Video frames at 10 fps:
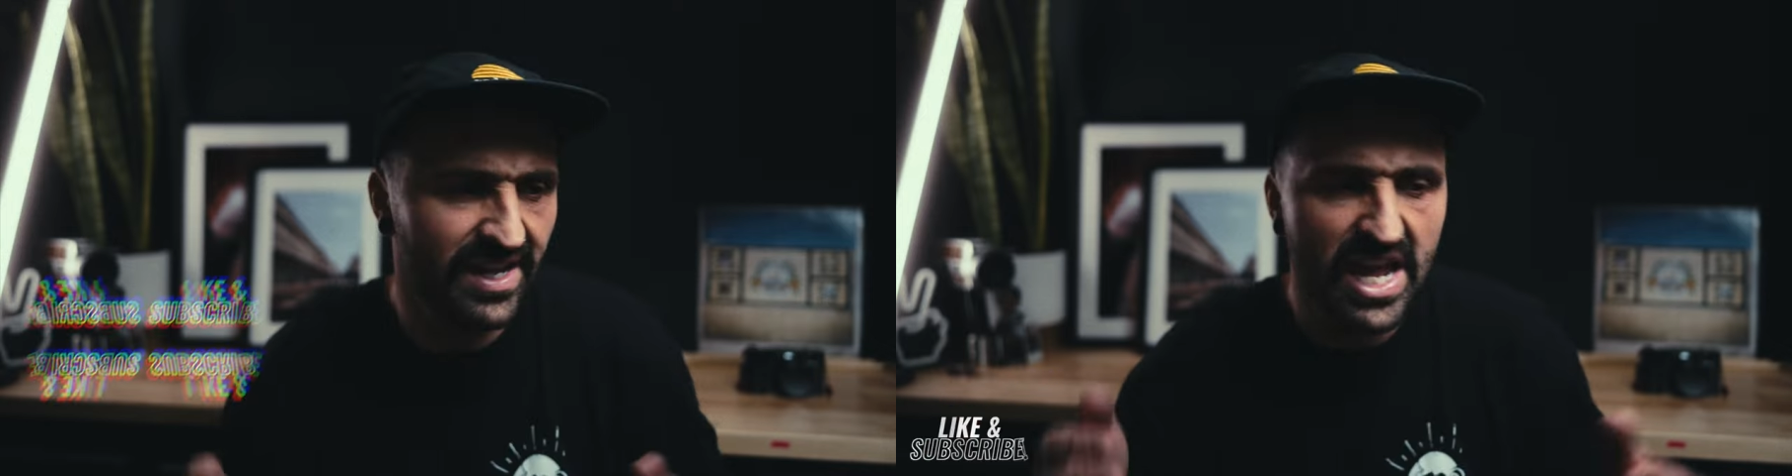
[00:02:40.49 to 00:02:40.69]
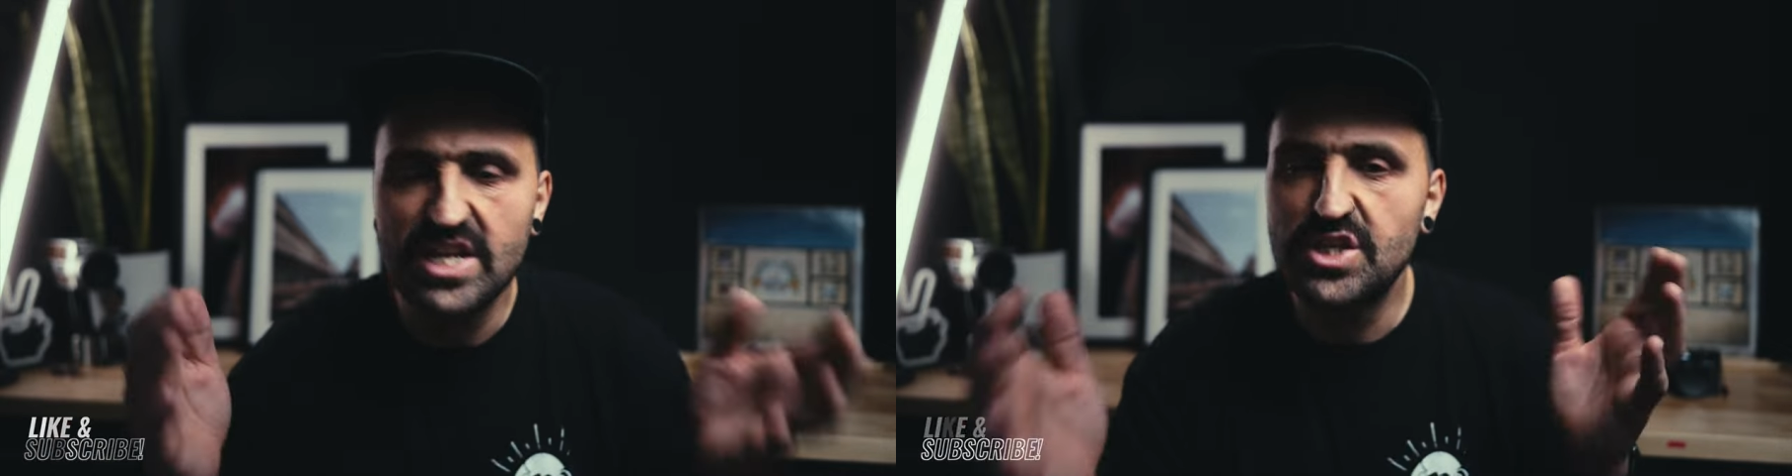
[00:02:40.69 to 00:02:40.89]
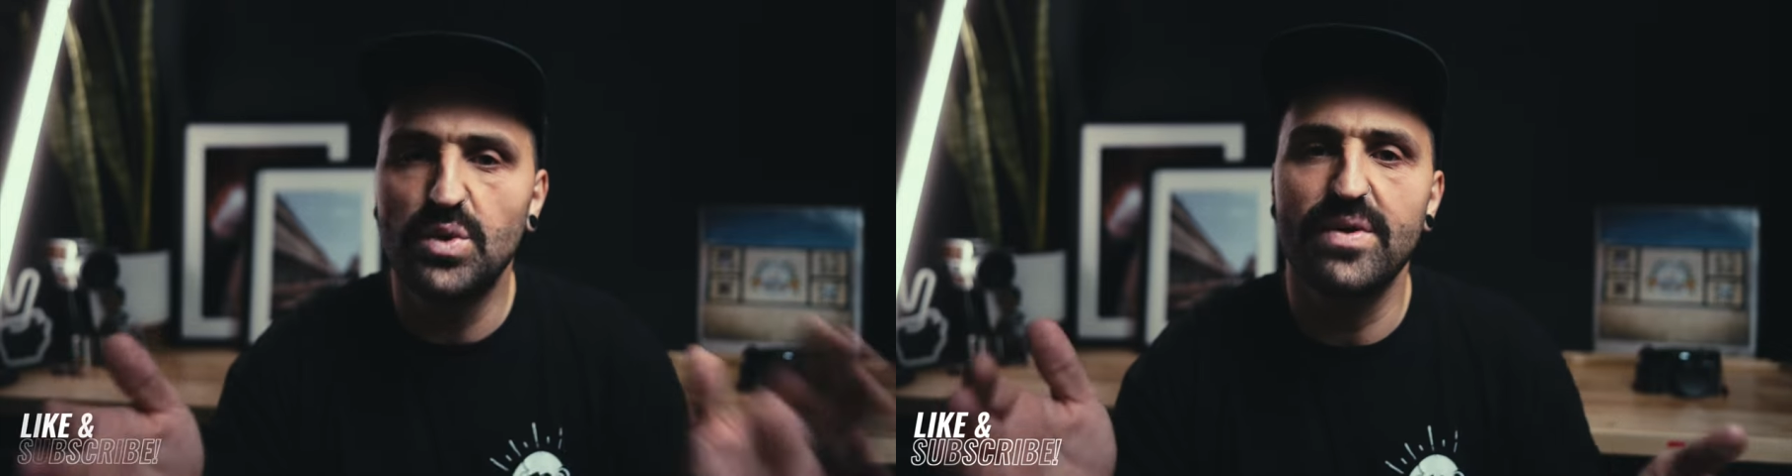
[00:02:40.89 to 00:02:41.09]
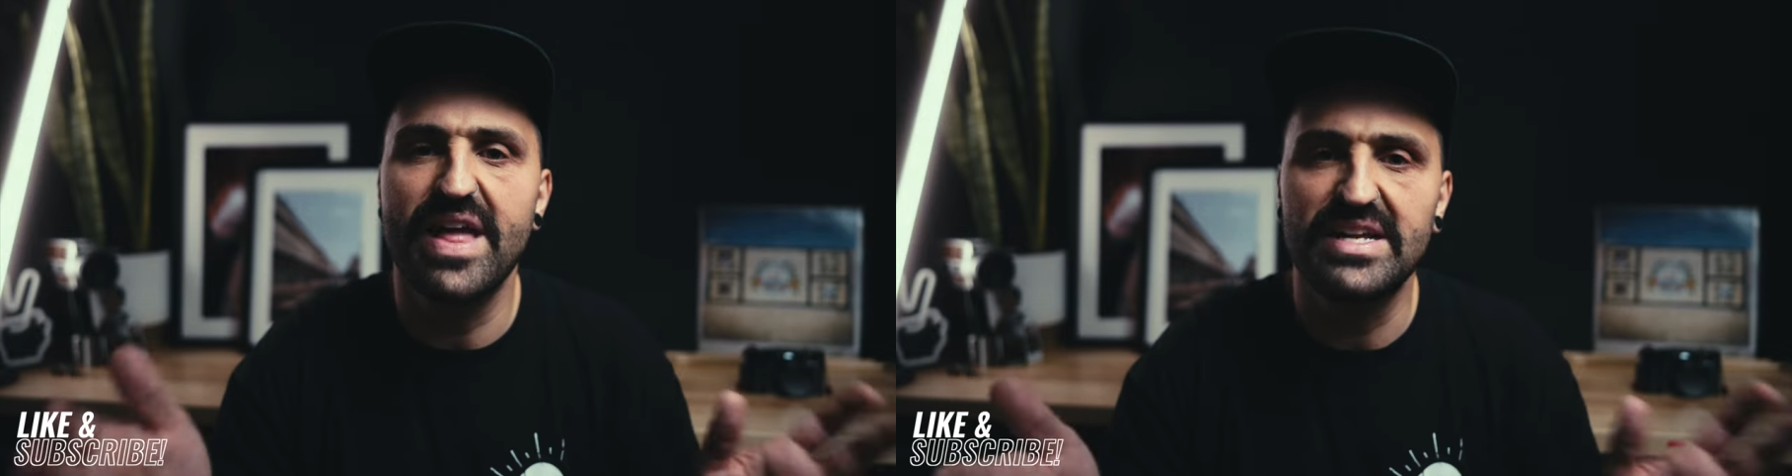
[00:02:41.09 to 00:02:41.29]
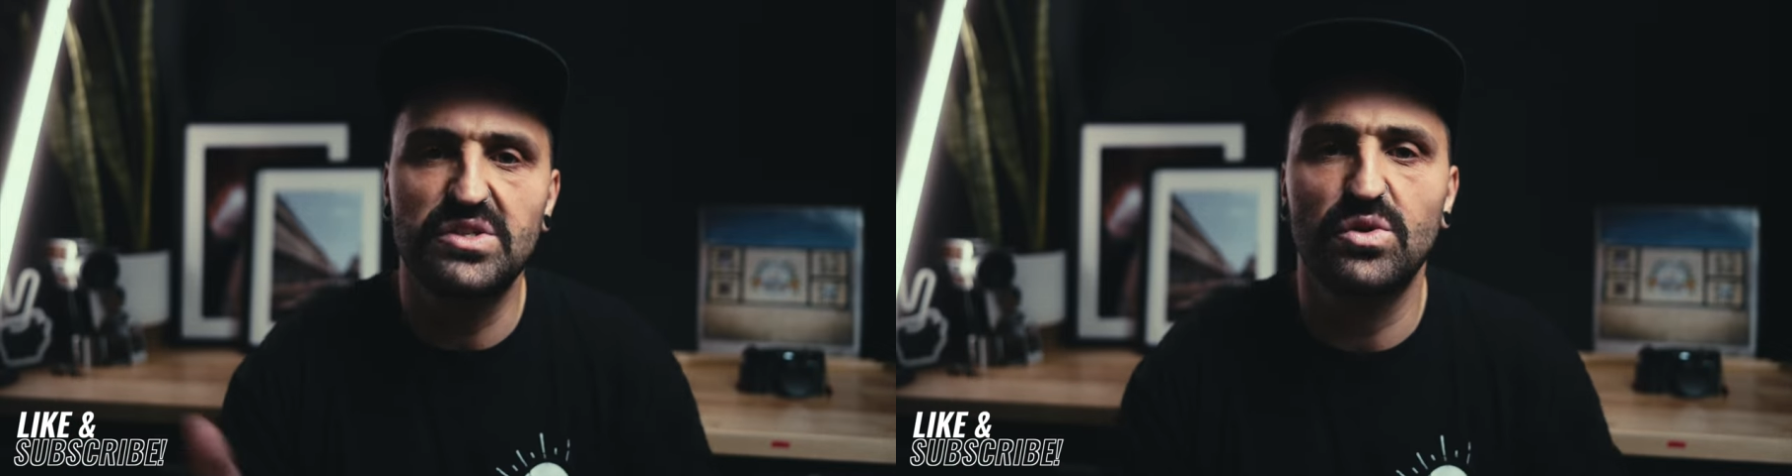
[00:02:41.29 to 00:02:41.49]
doing
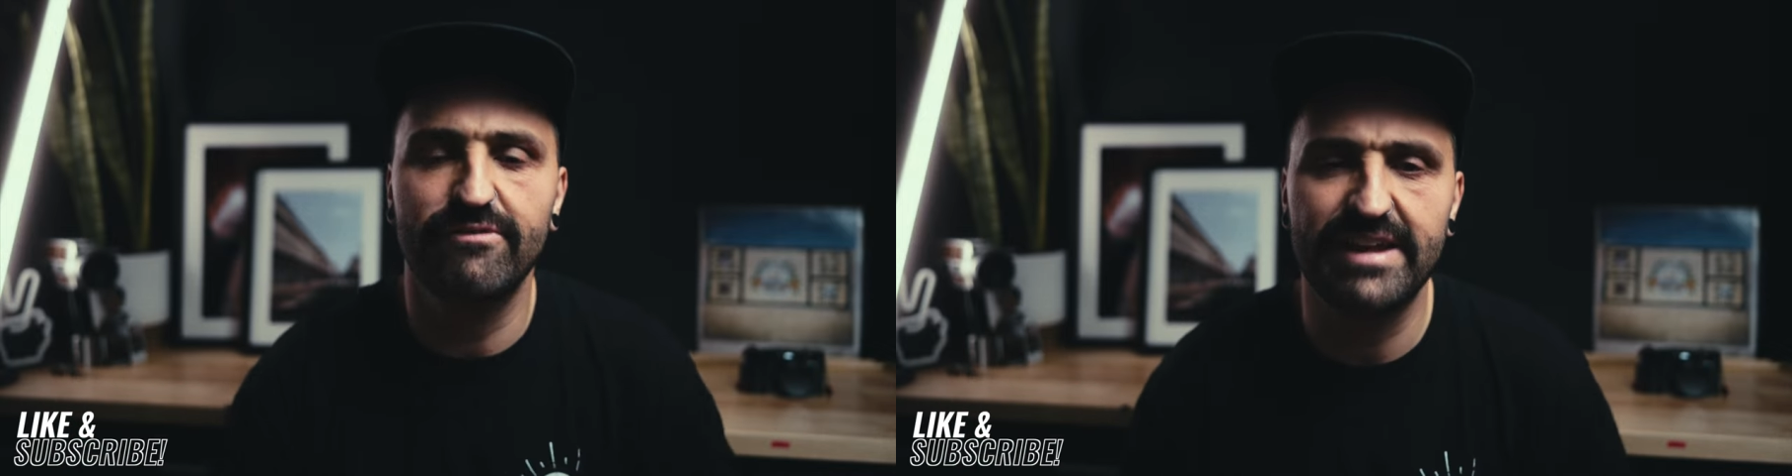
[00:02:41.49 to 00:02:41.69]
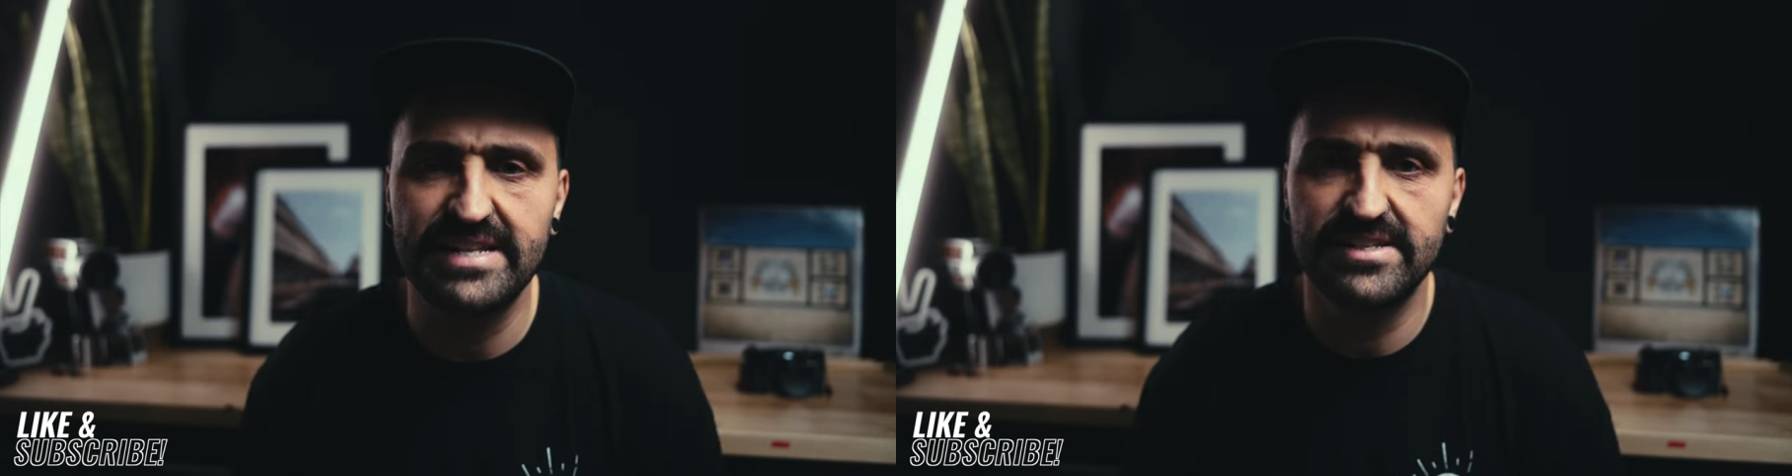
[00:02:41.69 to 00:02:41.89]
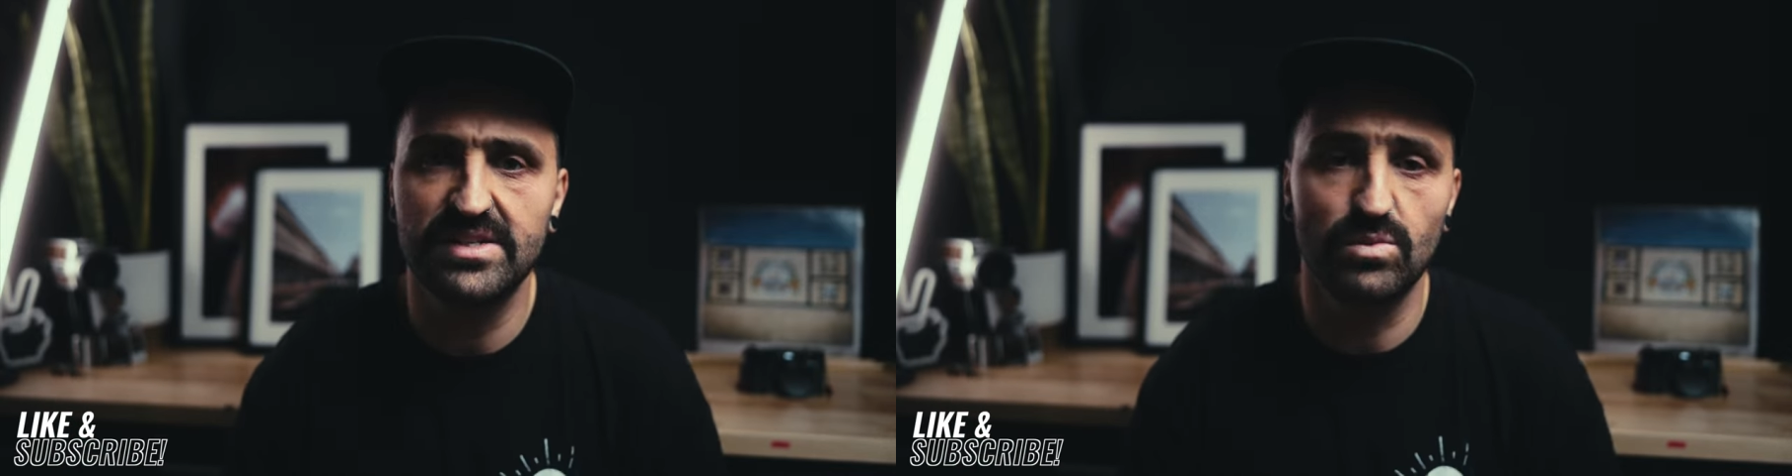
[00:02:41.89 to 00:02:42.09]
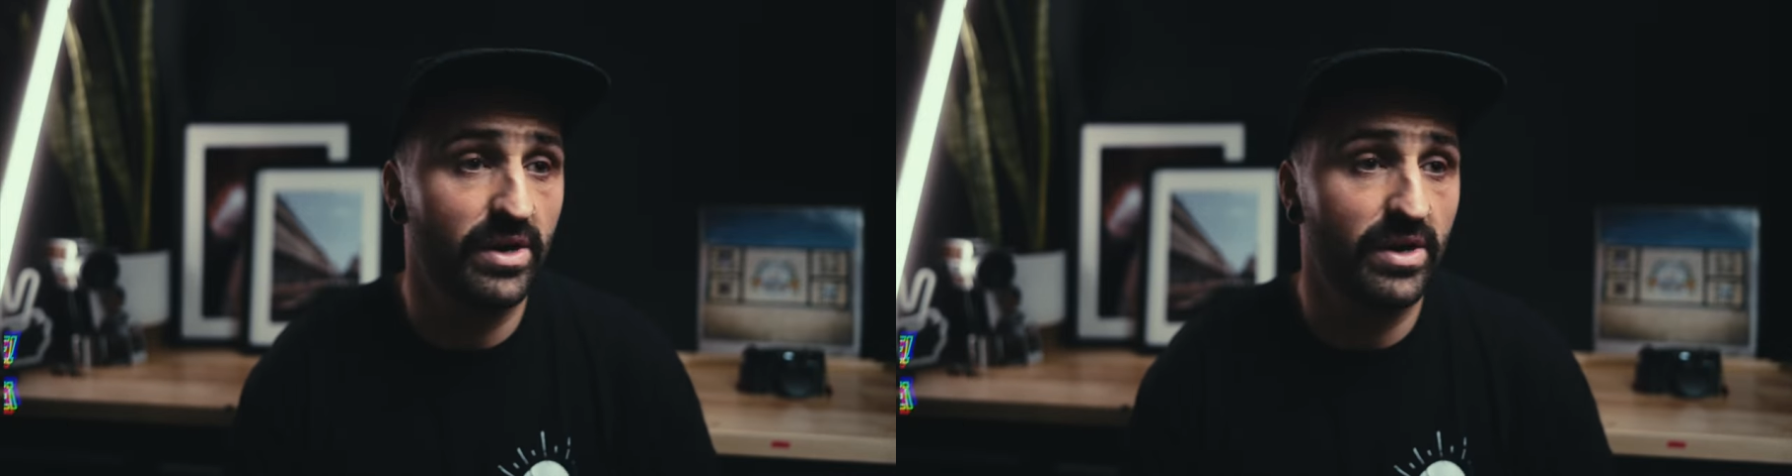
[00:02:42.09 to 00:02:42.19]
that sort of instant,